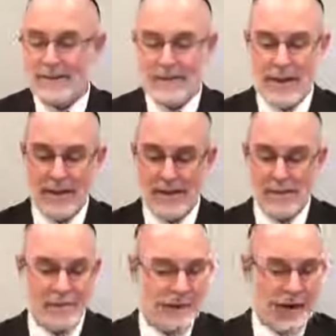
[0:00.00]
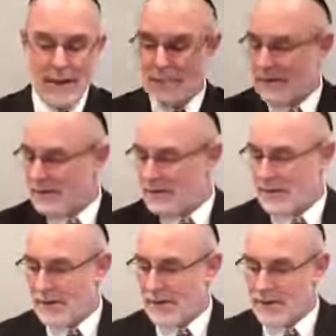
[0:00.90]
taken from a Kabbalist
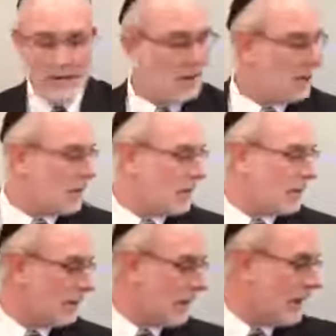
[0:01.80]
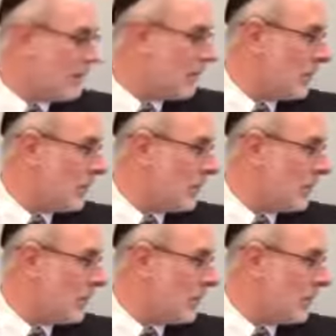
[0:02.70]
name